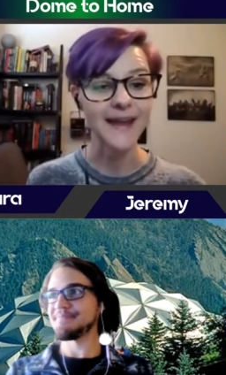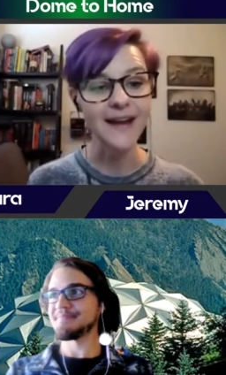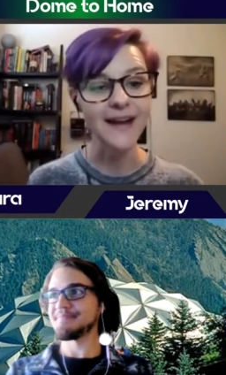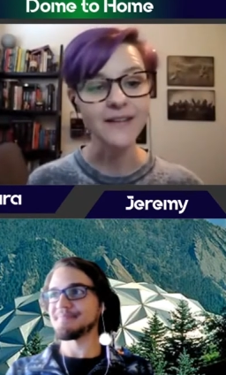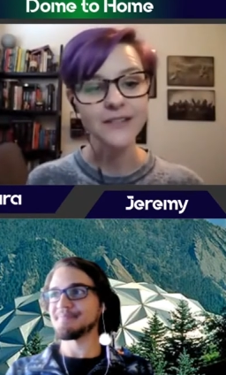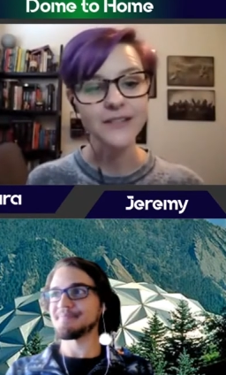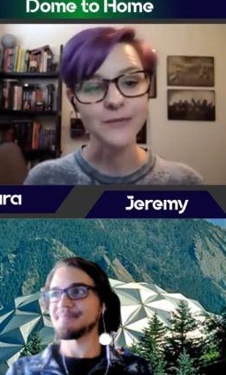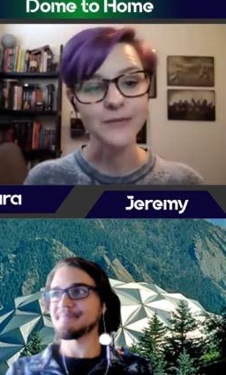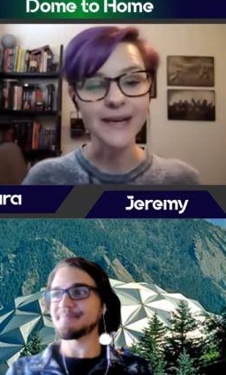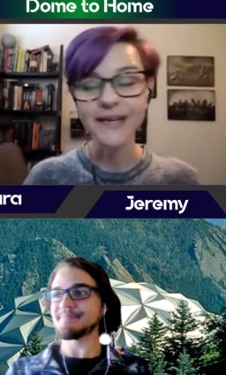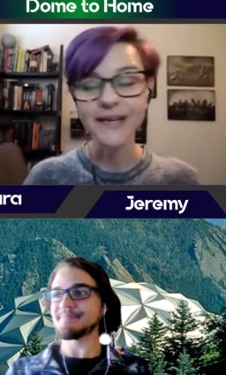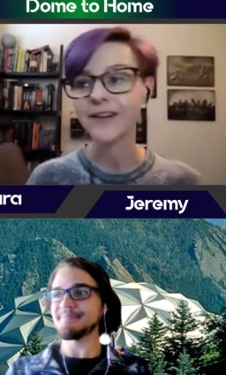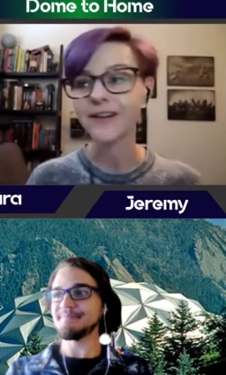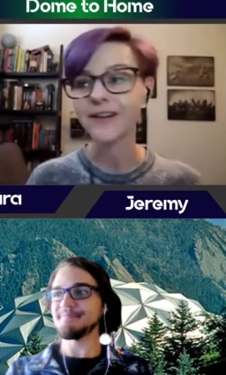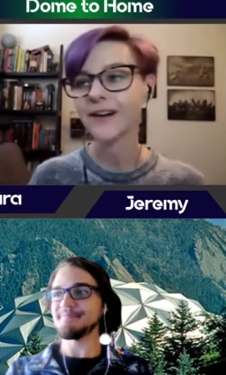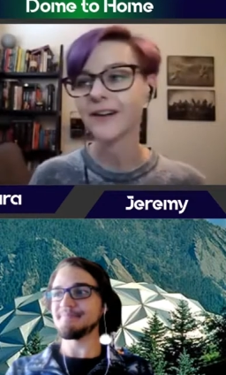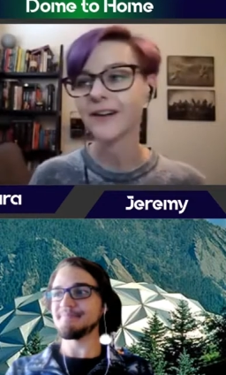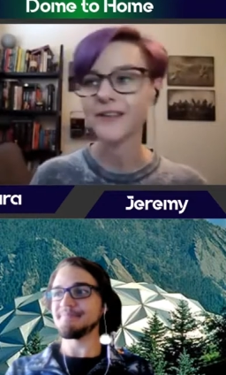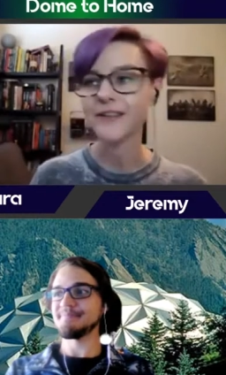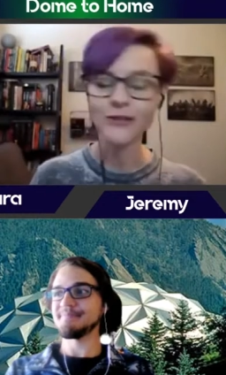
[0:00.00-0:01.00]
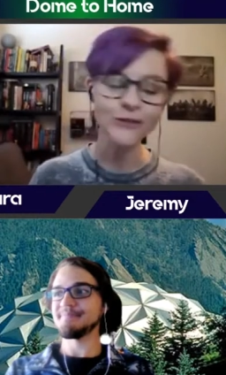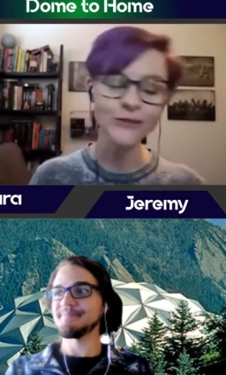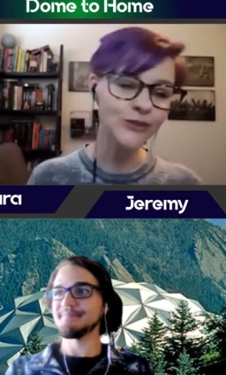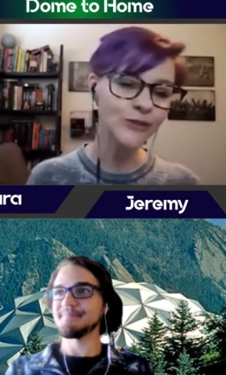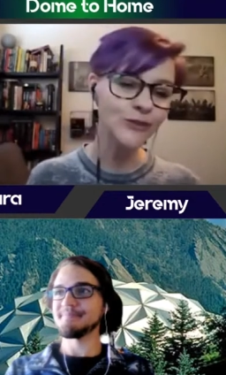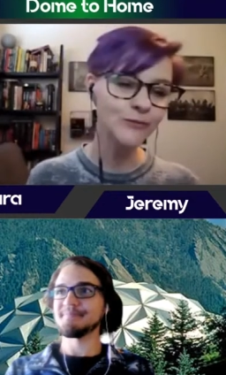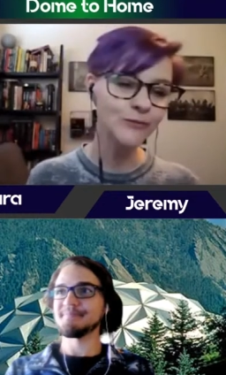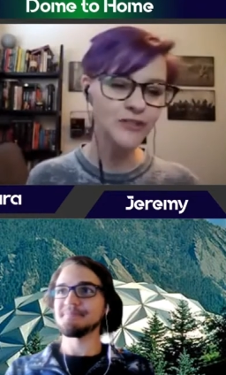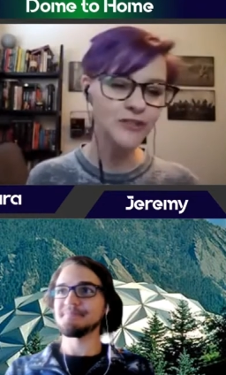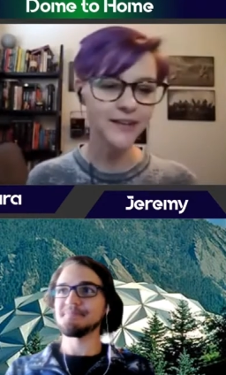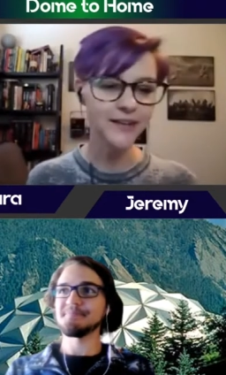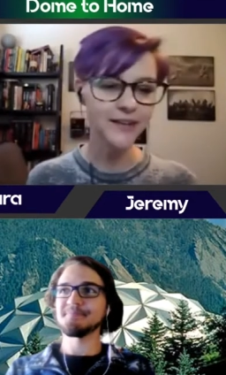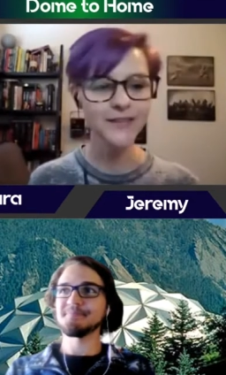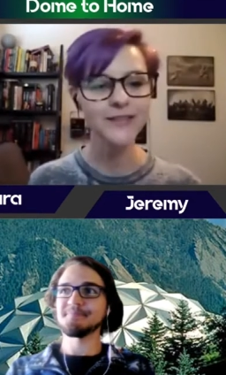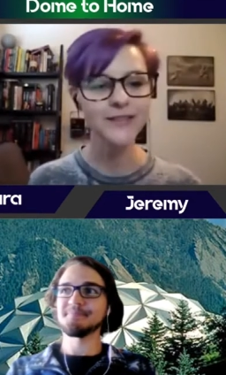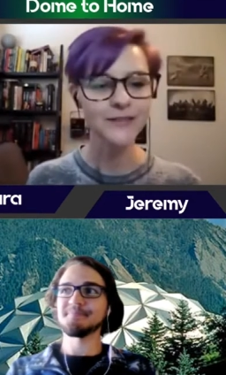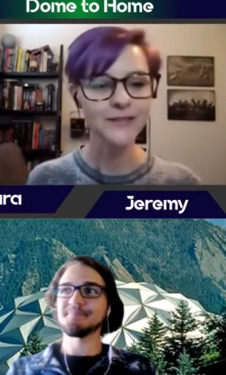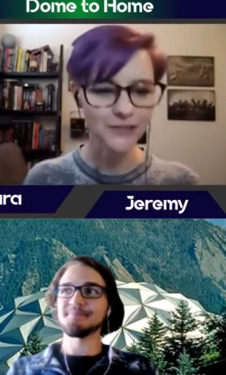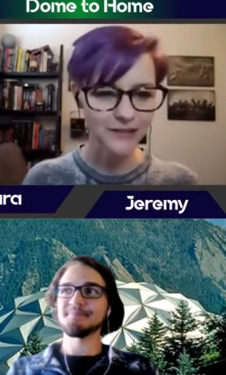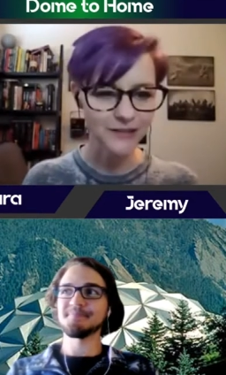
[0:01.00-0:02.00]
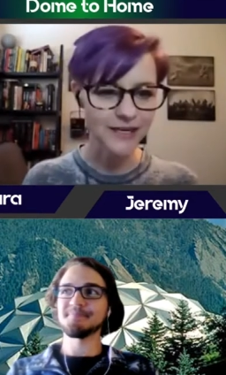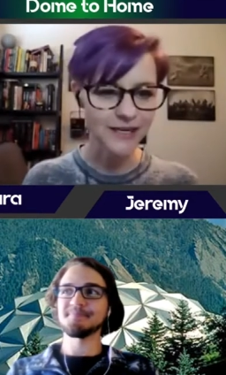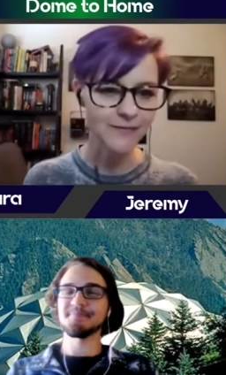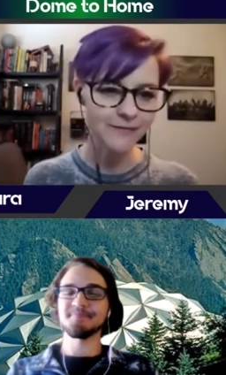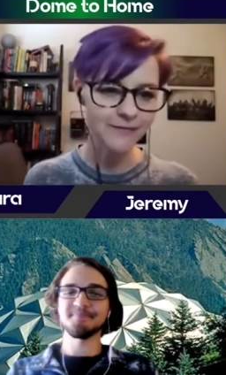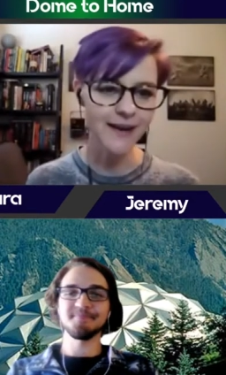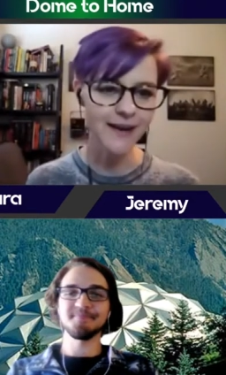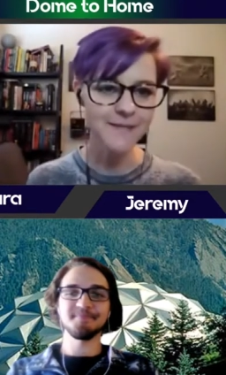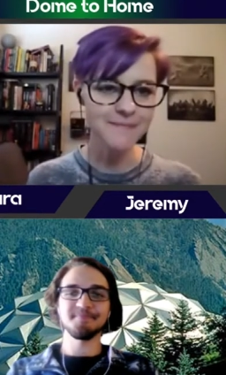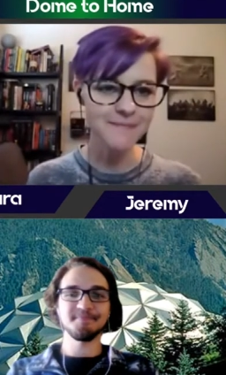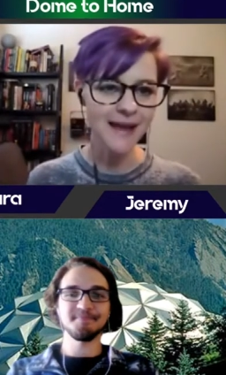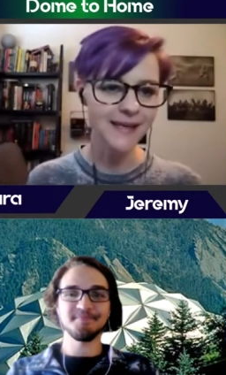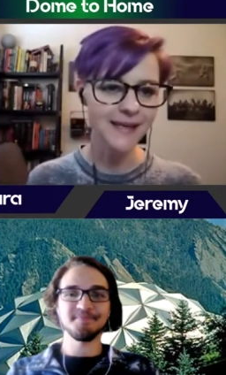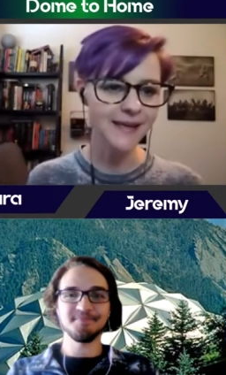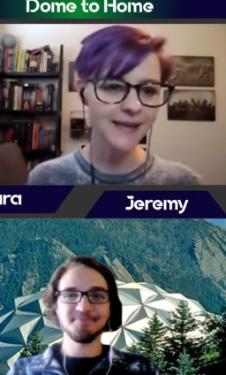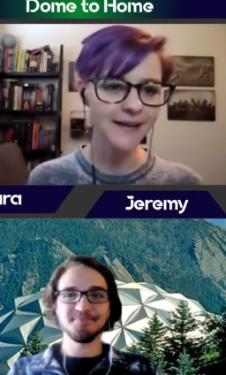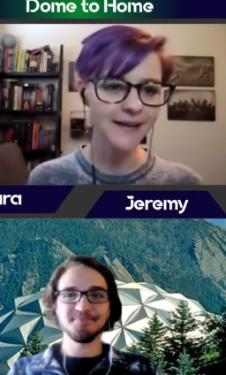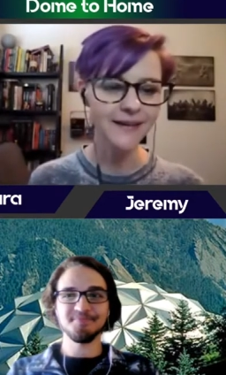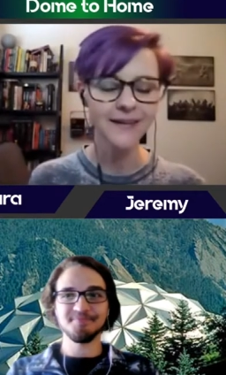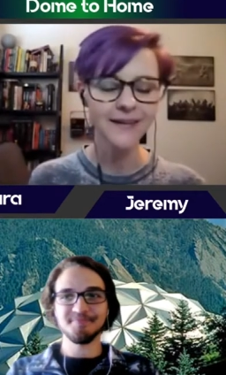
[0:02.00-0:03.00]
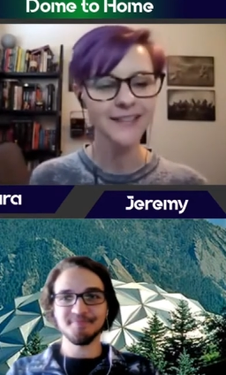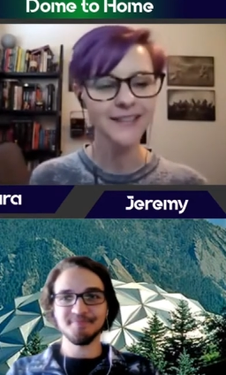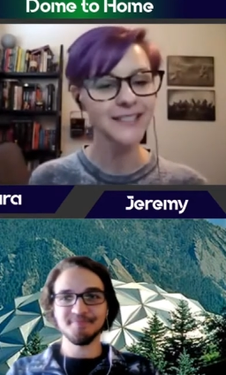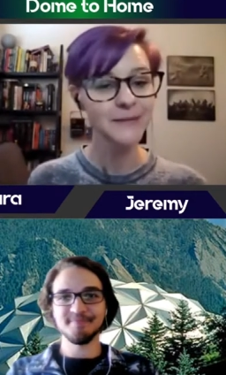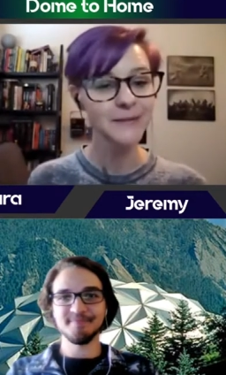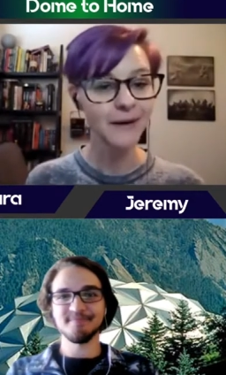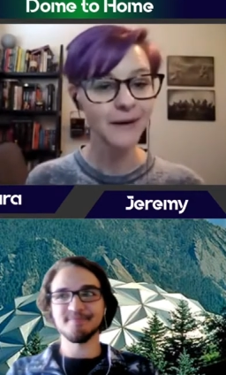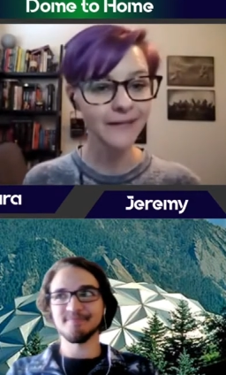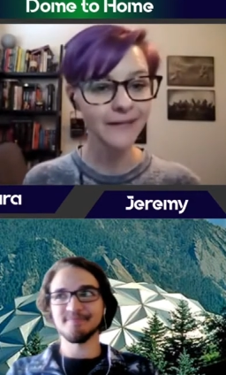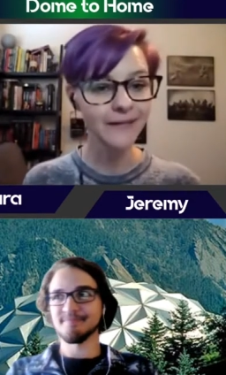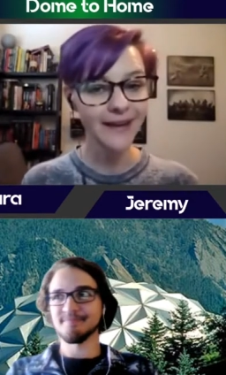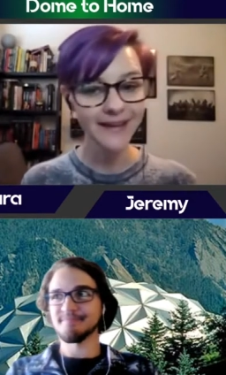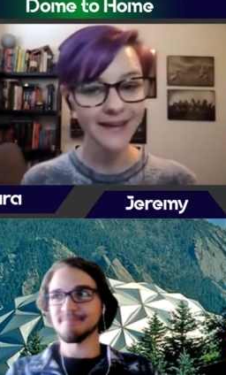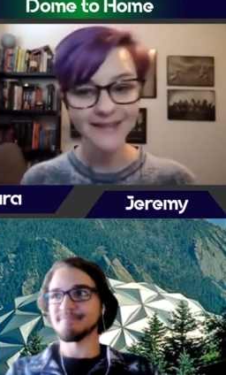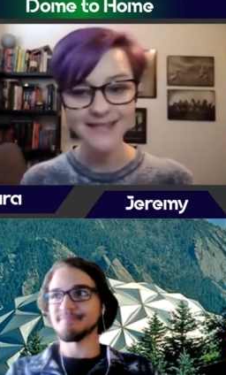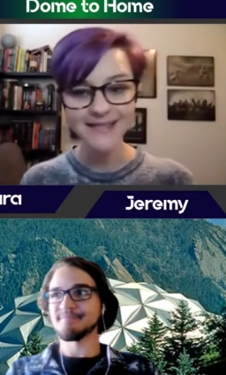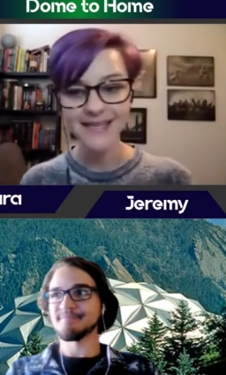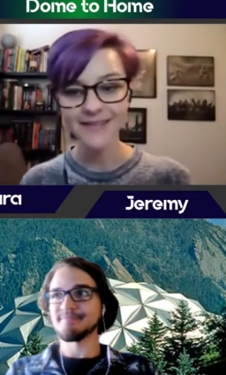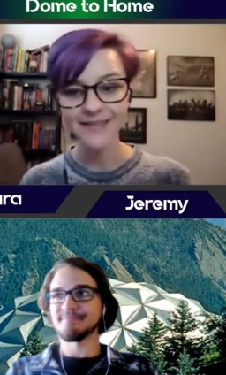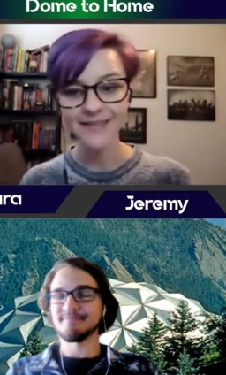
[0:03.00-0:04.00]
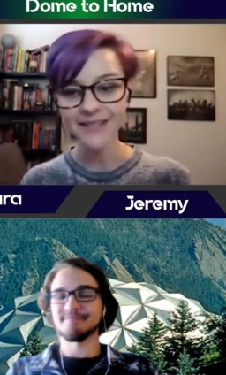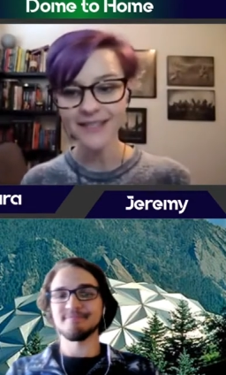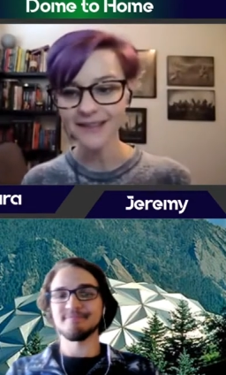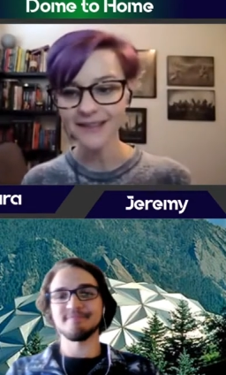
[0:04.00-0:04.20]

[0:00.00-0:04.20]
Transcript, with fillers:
Speaker 1: It's right here on the YouTube channel. So just come right back here tomorrow night at 7.